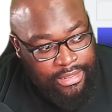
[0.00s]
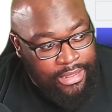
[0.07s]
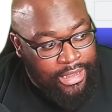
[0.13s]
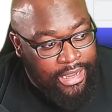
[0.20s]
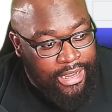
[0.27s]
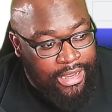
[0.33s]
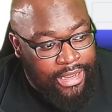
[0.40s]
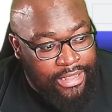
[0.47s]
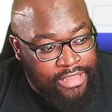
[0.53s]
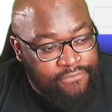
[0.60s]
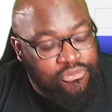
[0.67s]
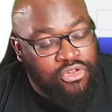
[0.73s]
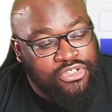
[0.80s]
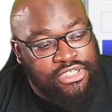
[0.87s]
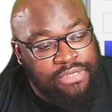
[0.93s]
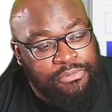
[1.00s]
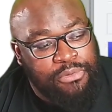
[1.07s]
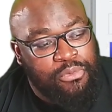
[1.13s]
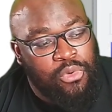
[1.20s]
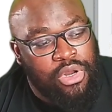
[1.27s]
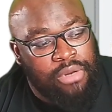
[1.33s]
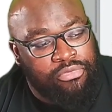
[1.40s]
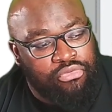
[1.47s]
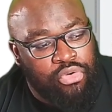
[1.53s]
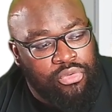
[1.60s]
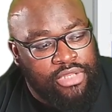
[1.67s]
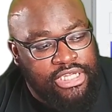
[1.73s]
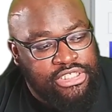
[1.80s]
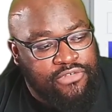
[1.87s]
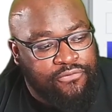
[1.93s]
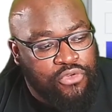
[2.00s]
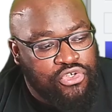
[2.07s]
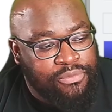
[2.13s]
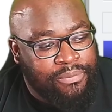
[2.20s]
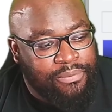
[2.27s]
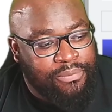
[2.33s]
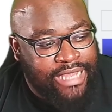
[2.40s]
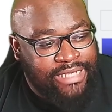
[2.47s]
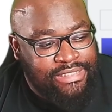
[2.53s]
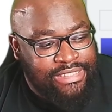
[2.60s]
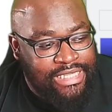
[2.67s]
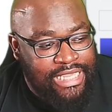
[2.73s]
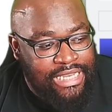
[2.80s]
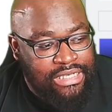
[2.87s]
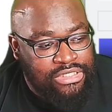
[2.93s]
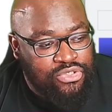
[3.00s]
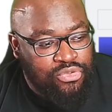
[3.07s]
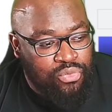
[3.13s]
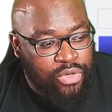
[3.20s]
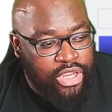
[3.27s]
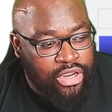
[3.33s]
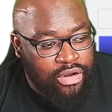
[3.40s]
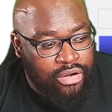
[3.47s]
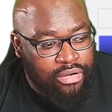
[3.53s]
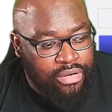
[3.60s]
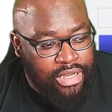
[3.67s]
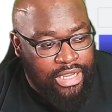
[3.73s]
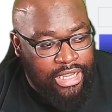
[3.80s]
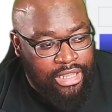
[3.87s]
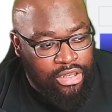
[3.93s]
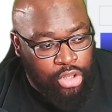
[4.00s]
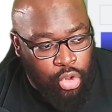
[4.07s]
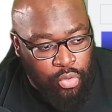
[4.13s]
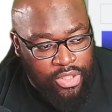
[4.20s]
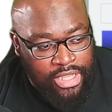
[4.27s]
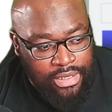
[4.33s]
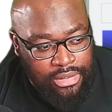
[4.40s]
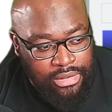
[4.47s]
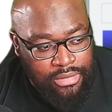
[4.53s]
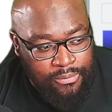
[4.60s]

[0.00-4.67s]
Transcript: Even though some people want to throw Days of Future Past into where Logan